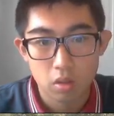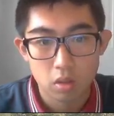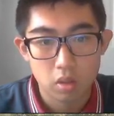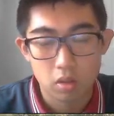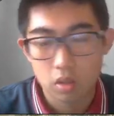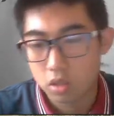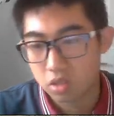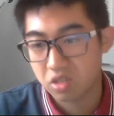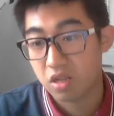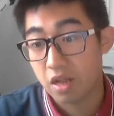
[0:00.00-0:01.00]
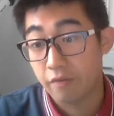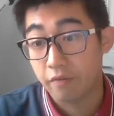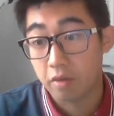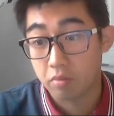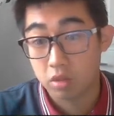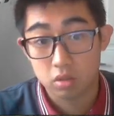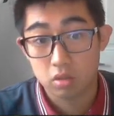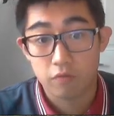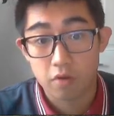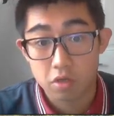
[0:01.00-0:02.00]
And this is just live game. This is the
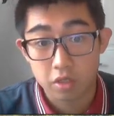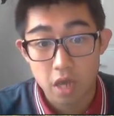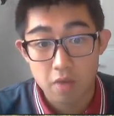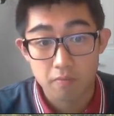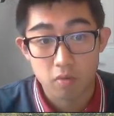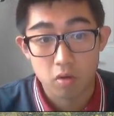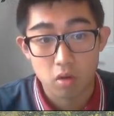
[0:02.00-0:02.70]
first game